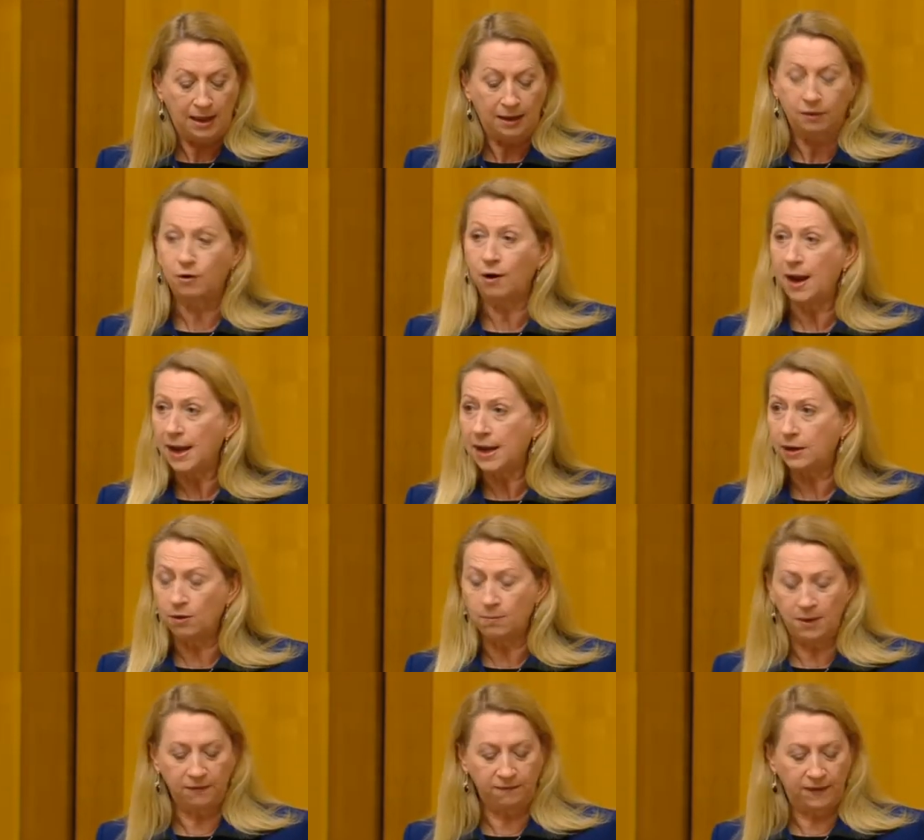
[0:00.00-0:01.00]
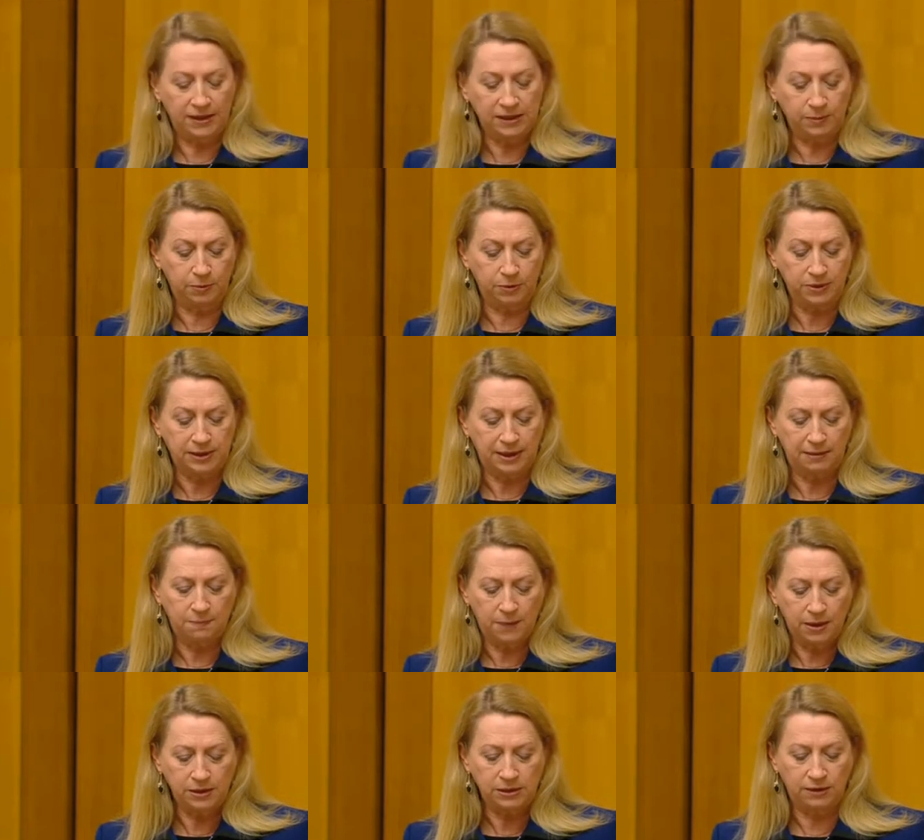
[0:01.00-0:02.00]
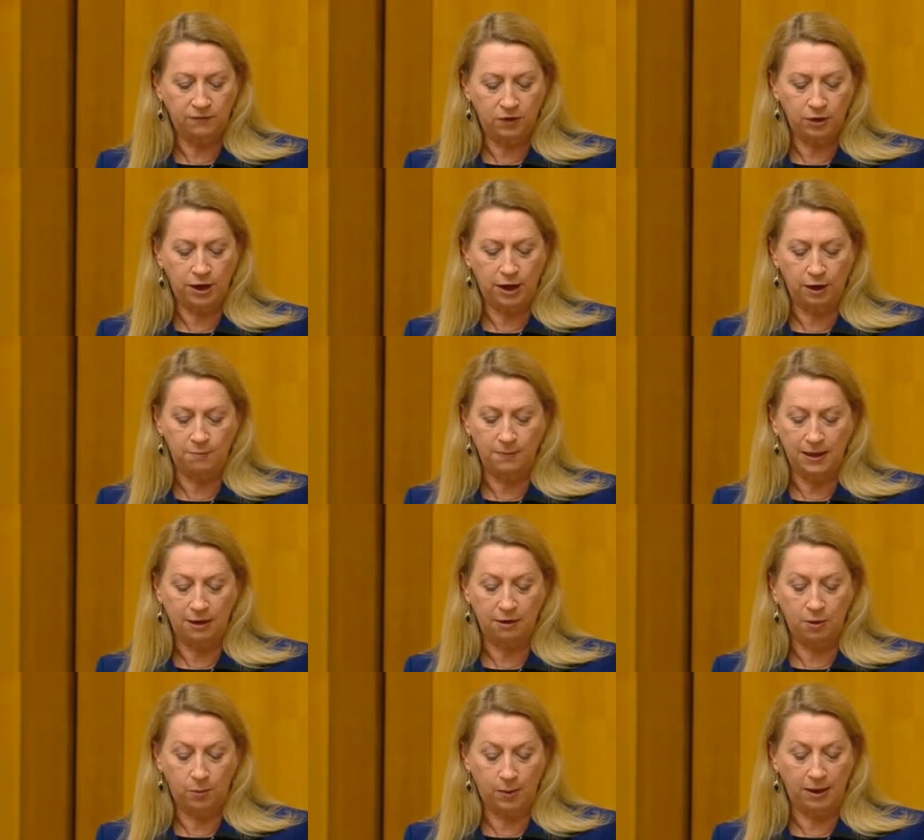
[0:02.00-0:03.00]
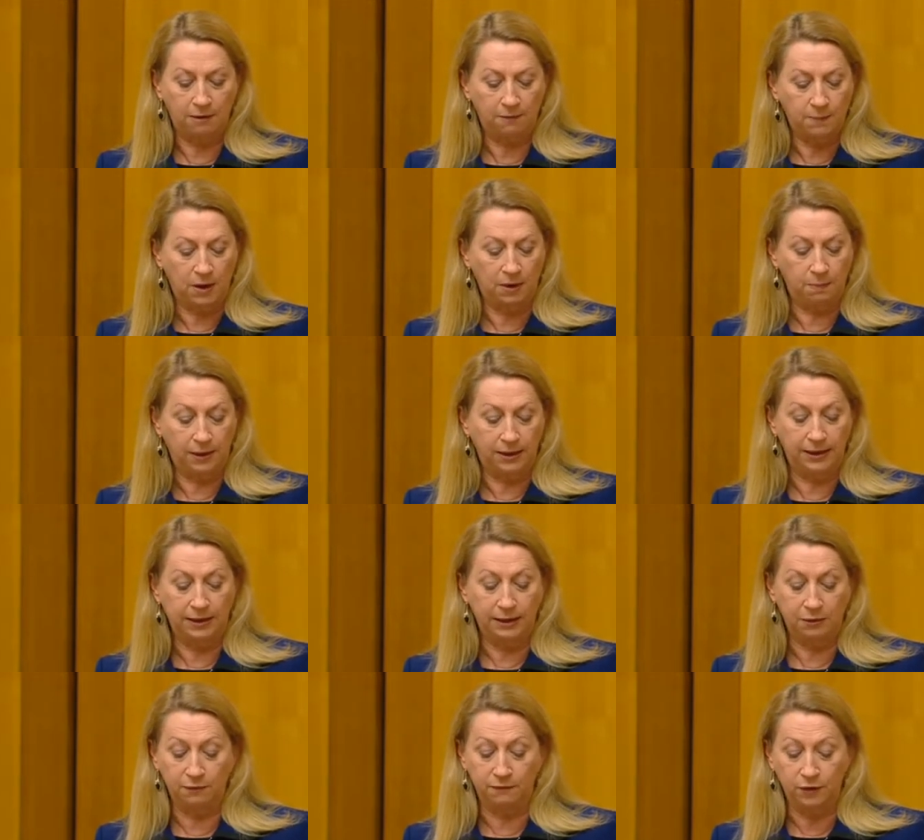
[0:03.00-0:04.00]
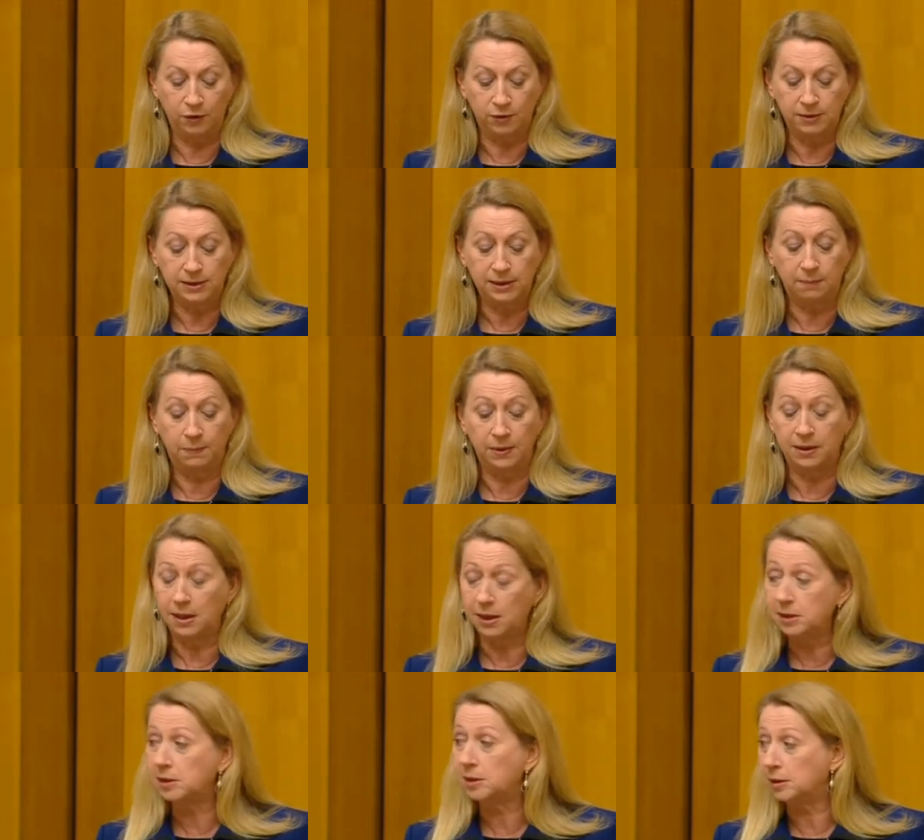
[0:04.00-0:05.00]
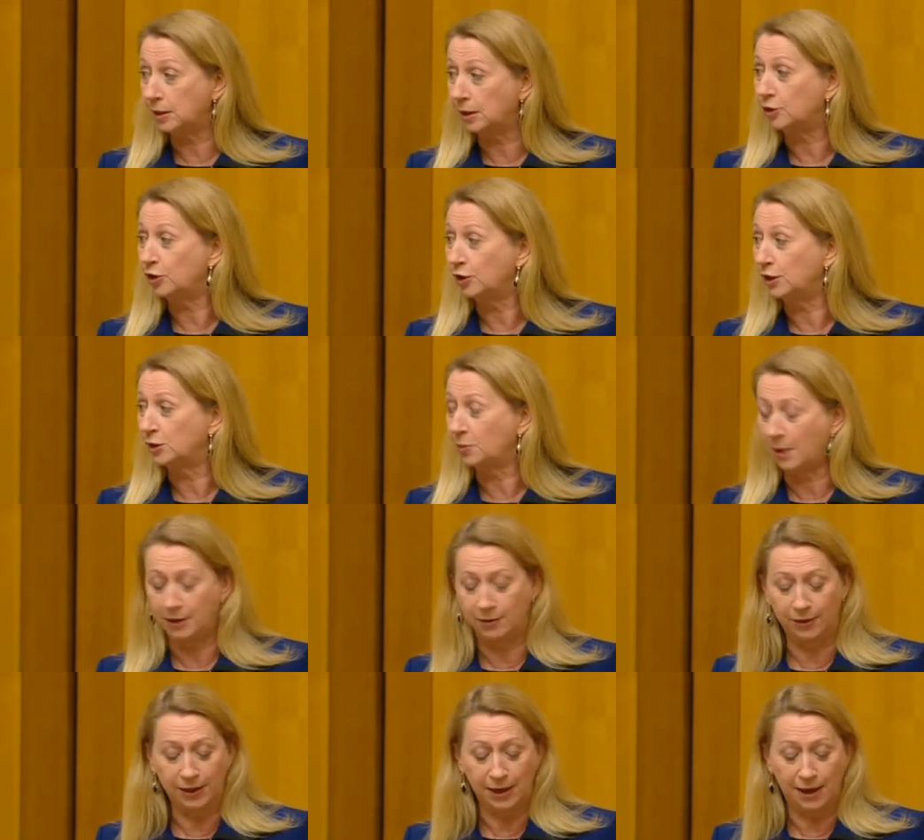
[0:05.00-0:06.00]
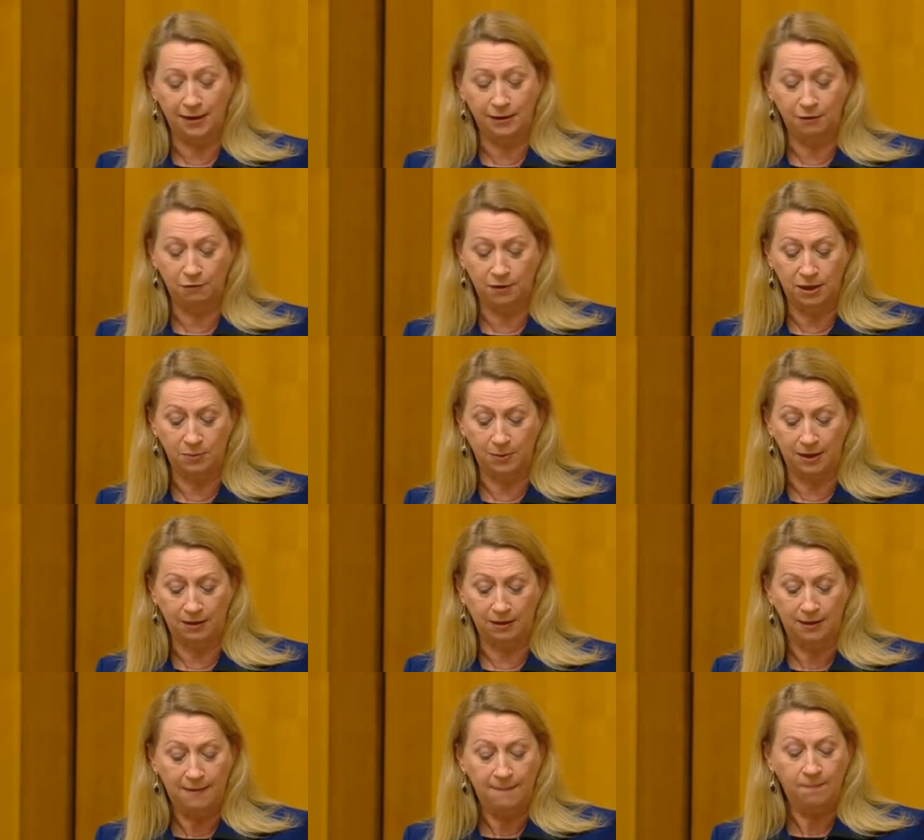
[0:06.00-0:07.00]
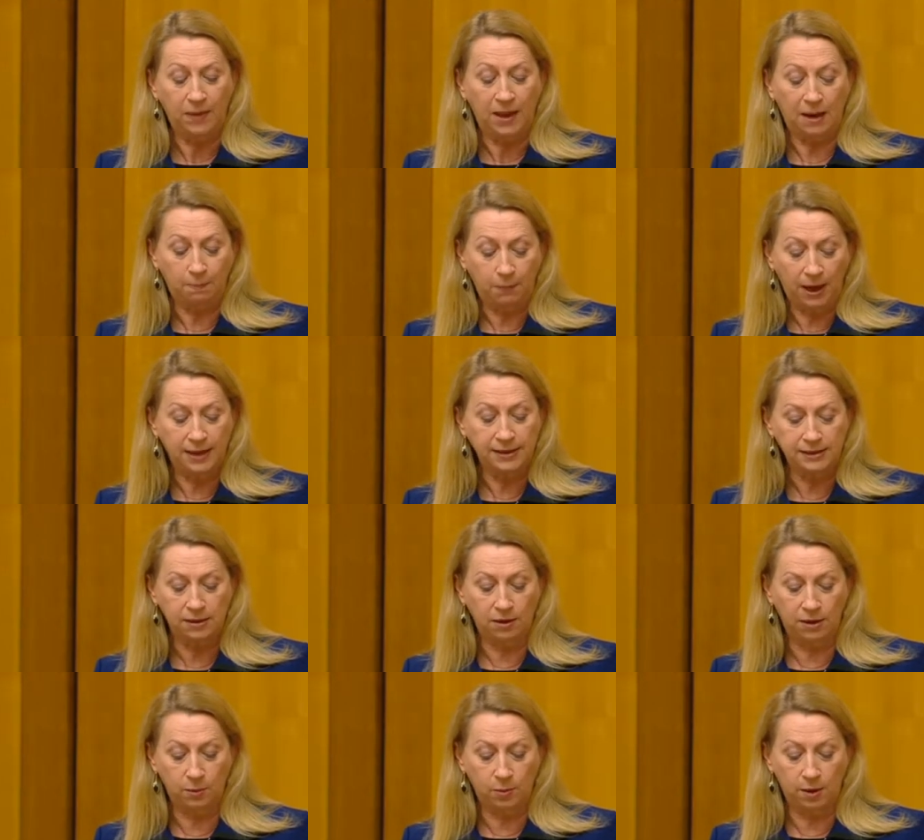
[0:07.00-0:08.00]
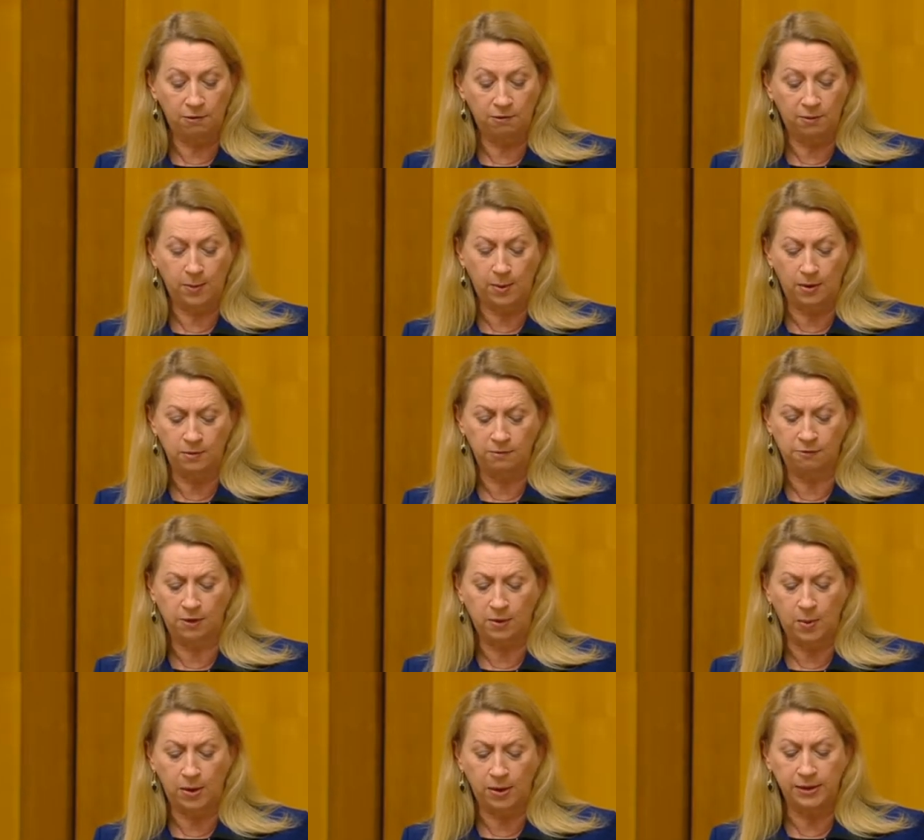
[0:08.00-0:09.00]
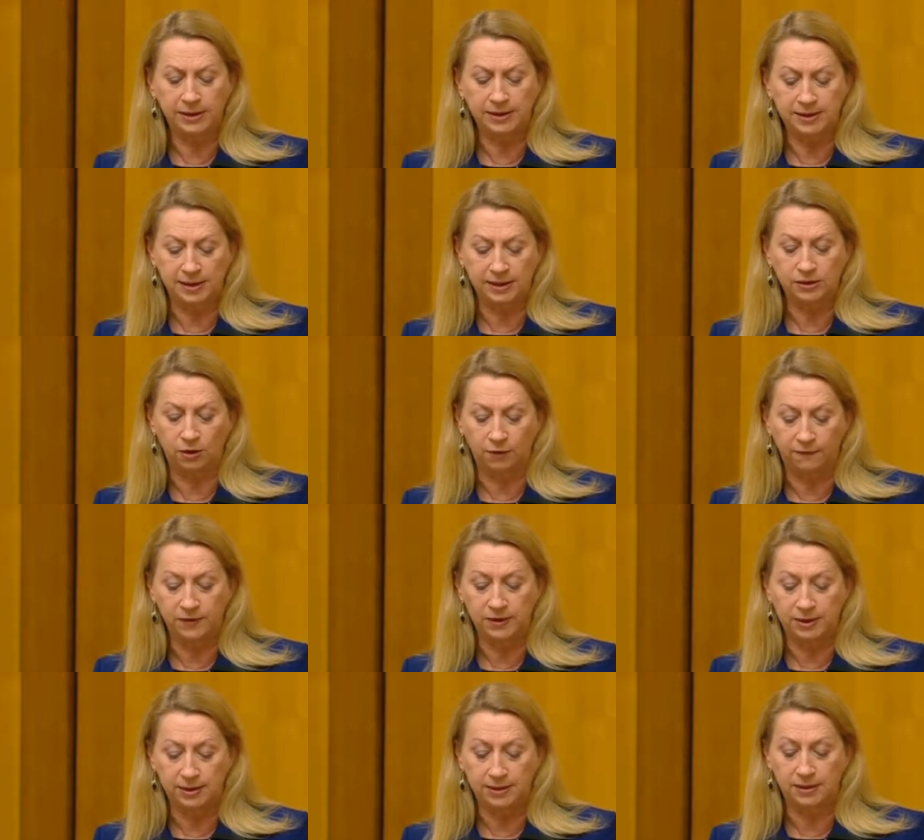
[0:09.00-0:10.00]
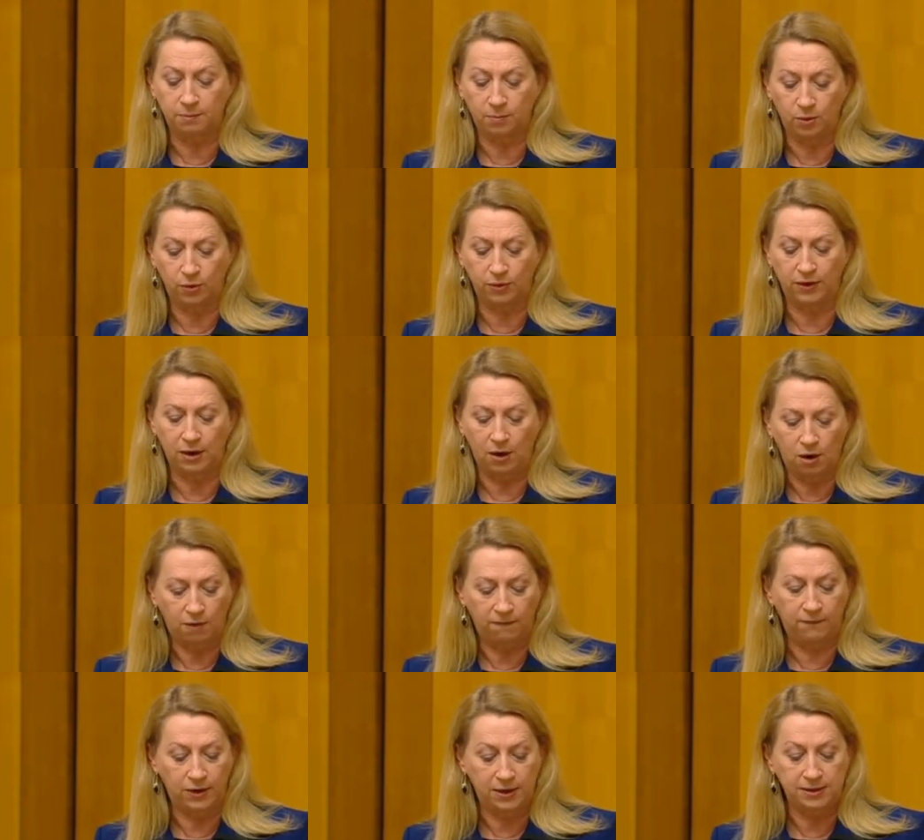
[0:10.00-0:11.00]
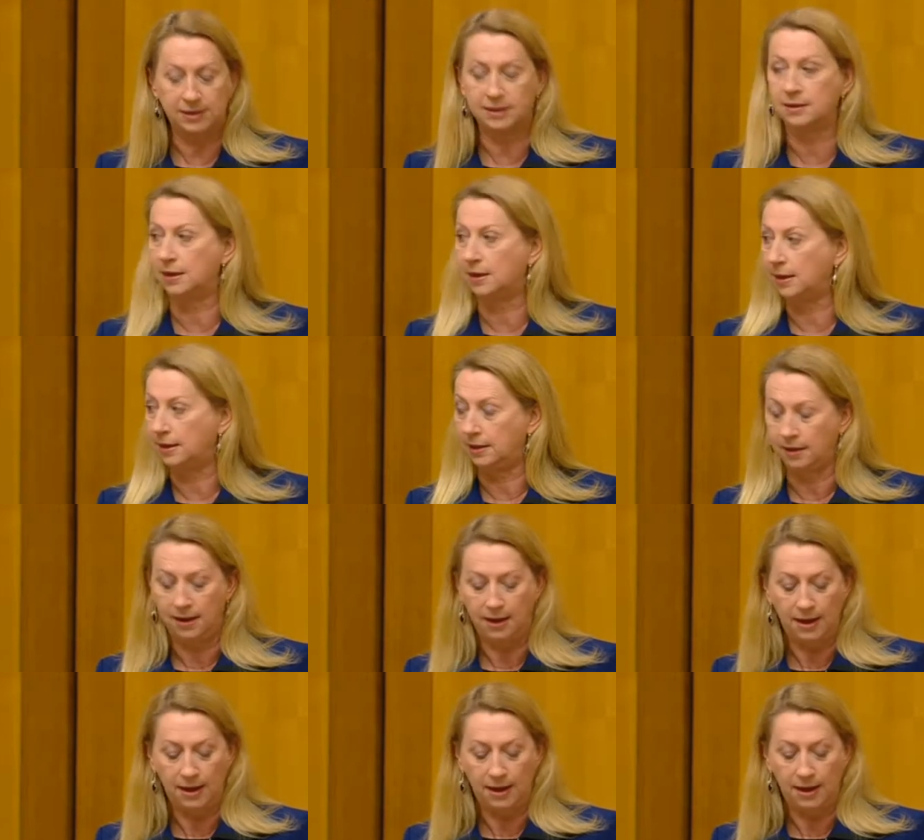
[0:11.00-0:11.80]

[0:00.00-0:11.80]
Craig on my Facebook said, most of you know me, are aware of my political views, but this decision is one I can't agree with. A place like Warrawong requires this office to support the obvious need.